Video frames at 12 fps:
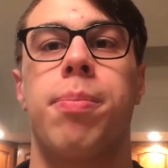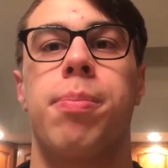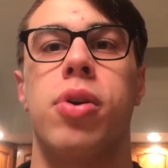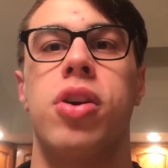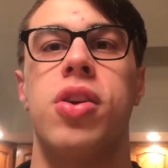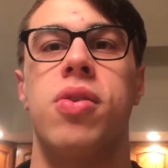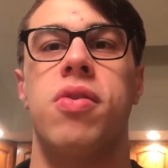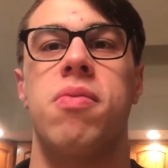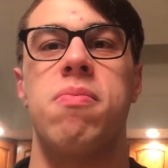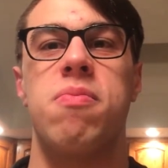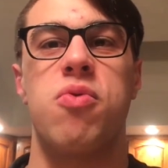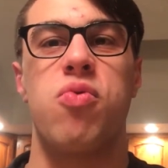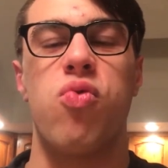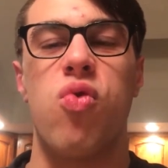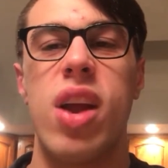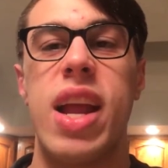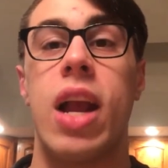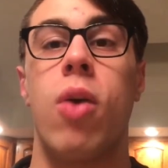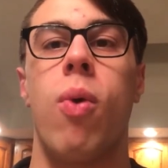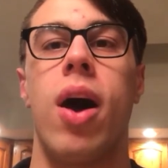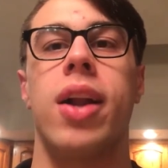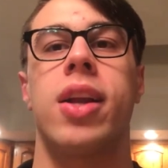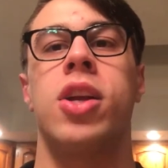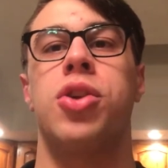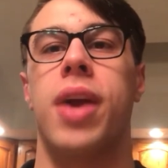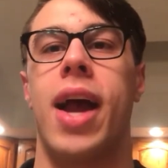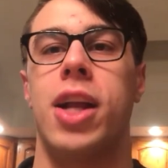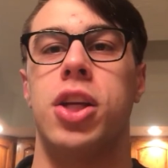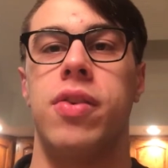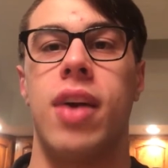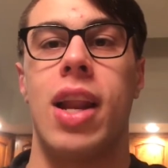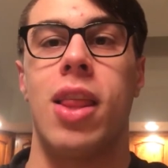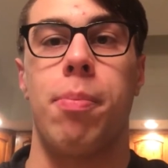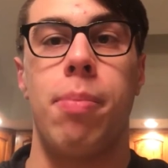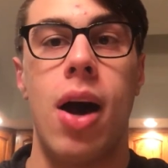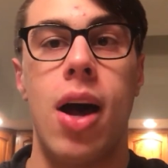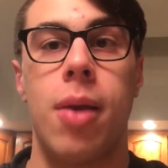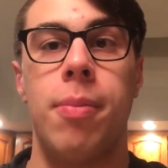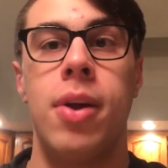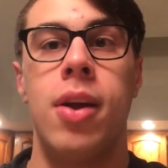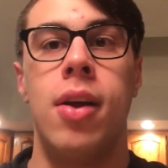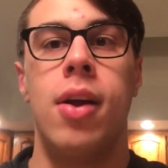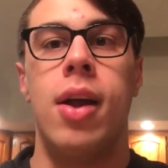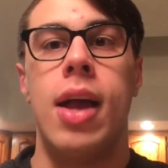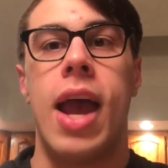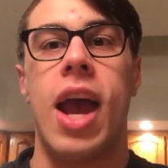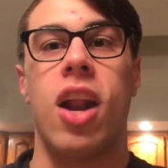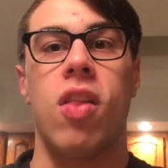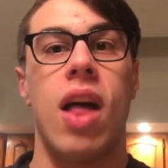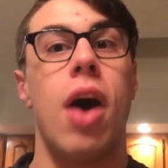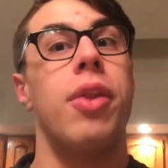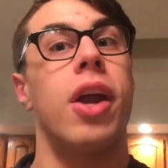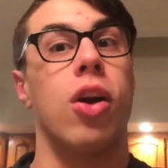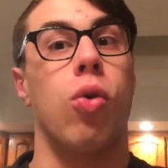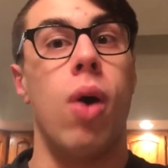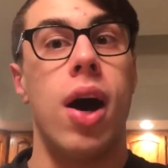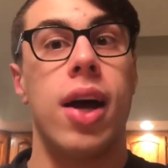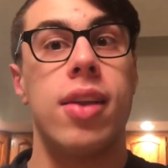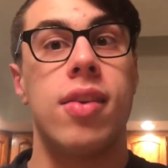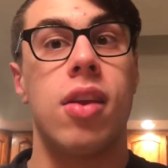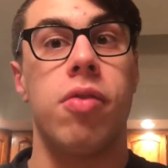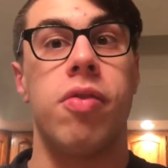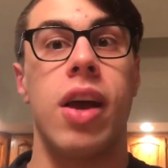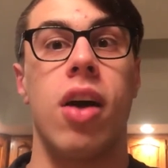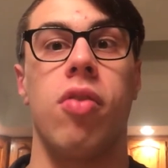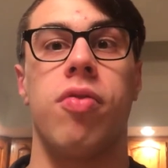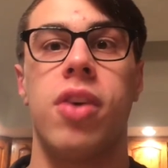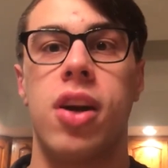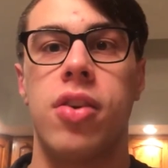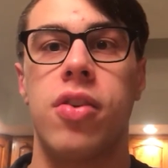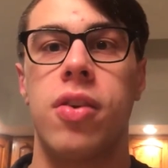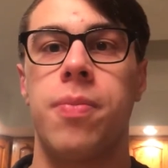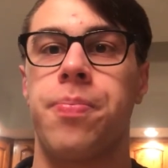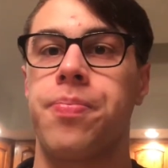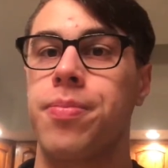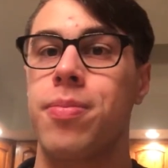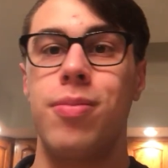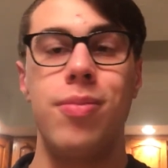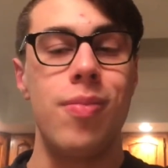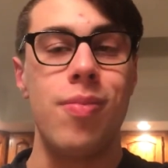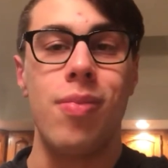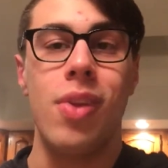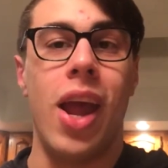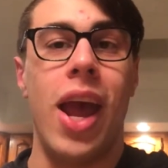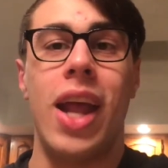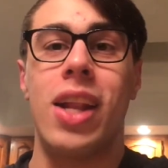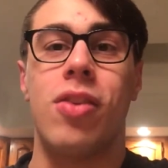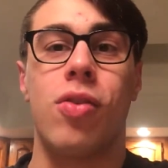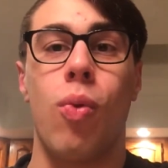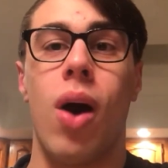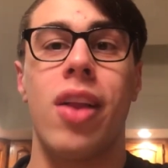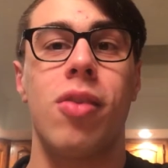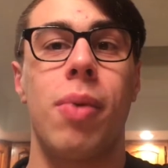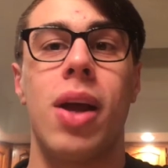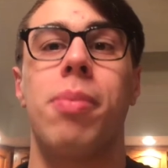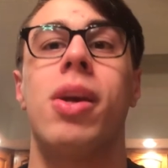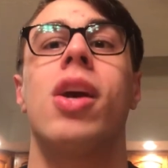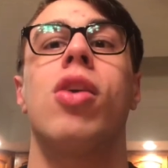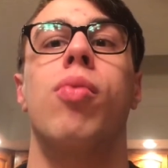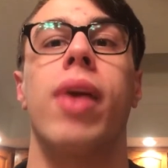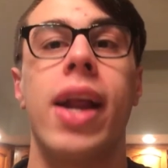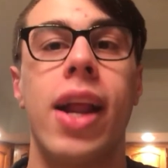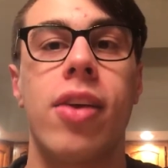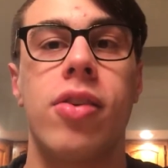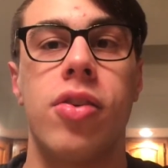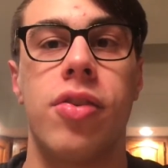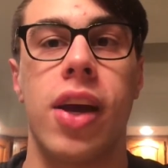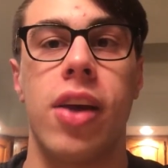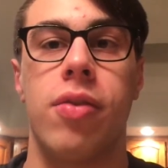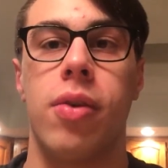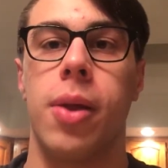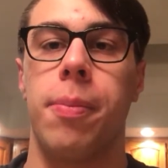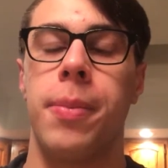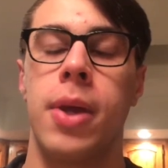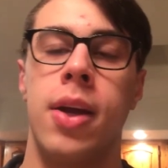produce great quad contractions out of the bottom and allow their quads to fail first, and squats might be a great exercise for them.